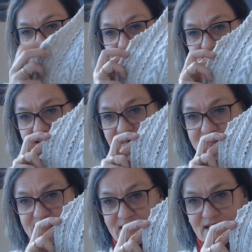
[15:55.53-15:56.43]

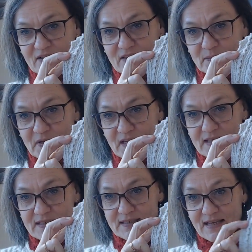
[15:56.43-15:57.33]
Yes, another
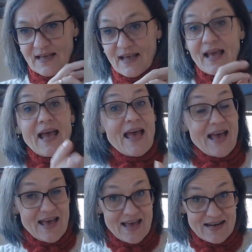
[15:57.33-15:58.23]
piece.
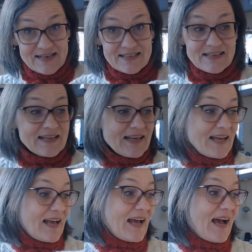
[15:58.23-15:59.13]
And
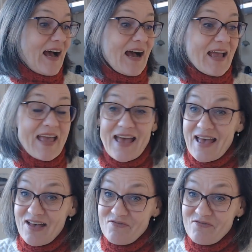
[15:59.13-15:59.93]
I have